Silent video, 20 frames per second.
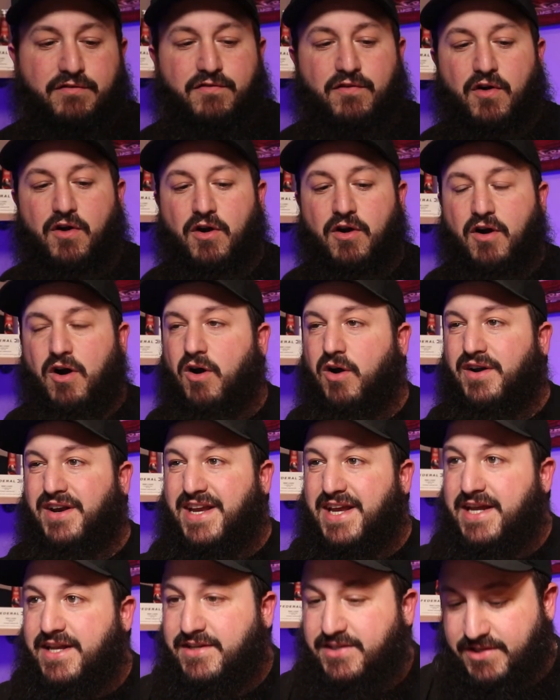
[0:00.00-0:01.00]
for our
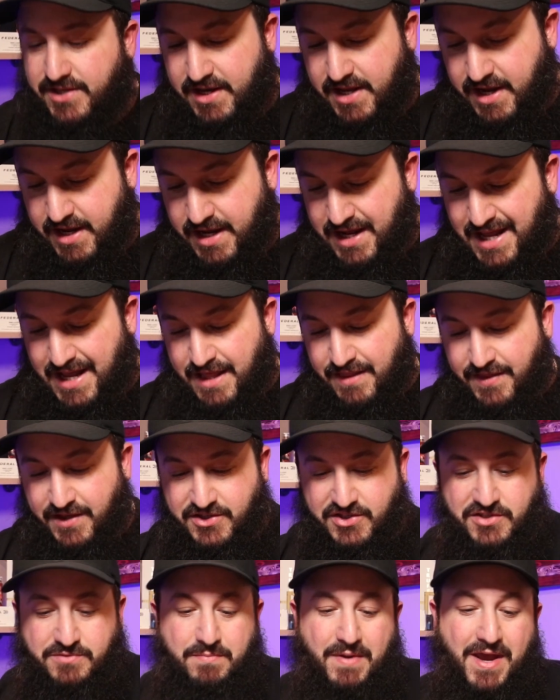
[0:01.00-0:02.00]
needs today.
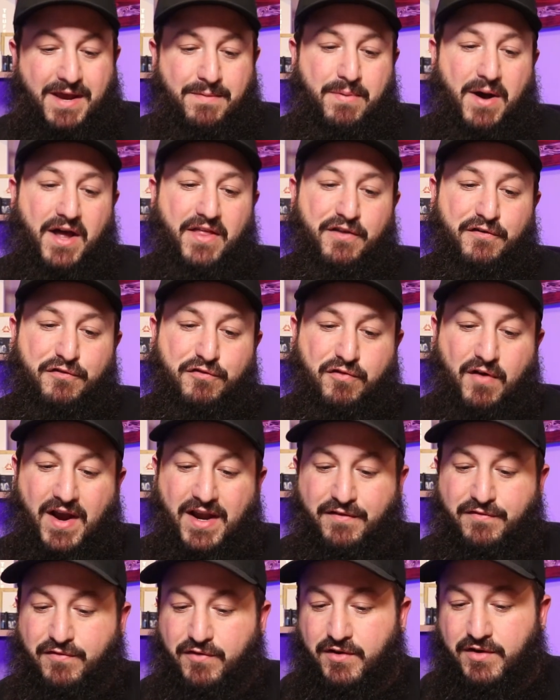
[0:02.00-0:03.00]
This is made by the
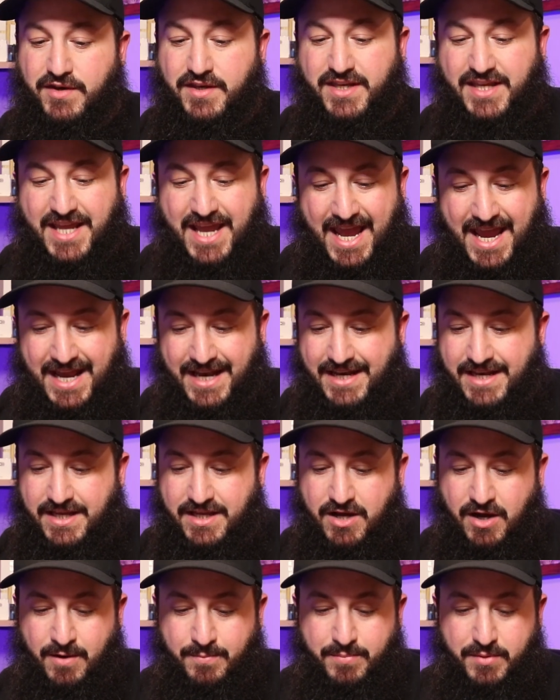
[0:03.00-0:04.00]
Frankford Candy
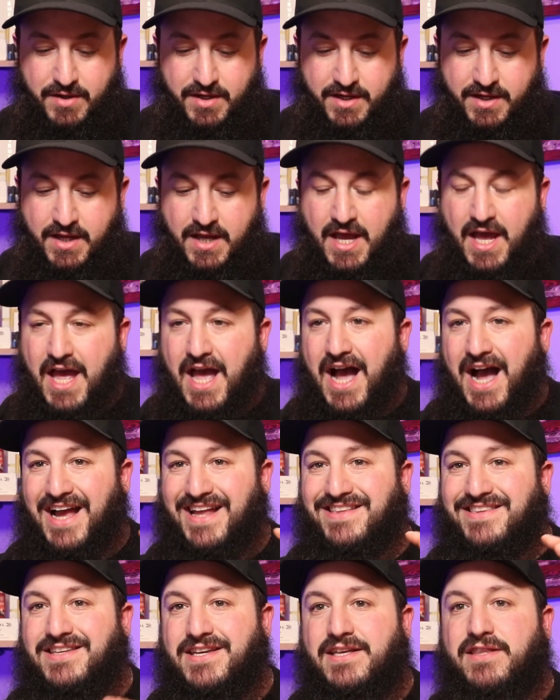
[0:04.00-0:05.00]
Company.
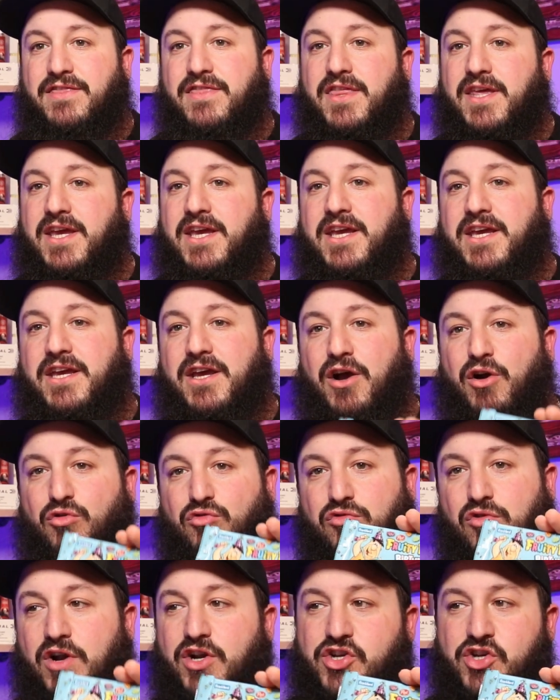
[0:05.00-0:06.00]
I did the
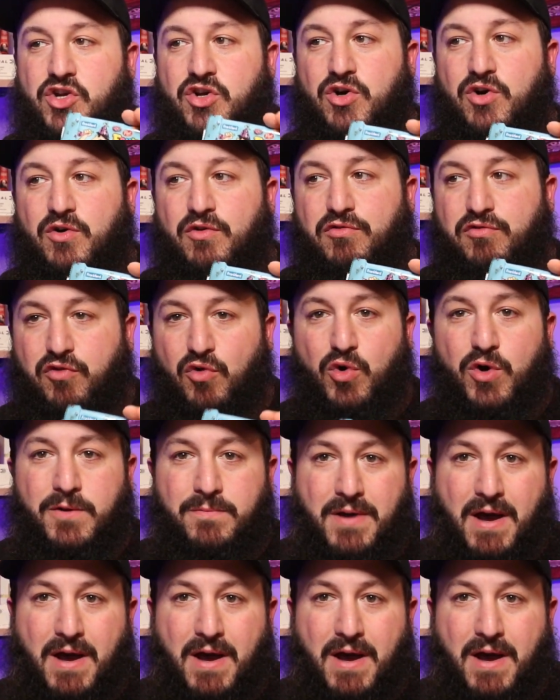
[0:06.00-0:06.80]
original Fruity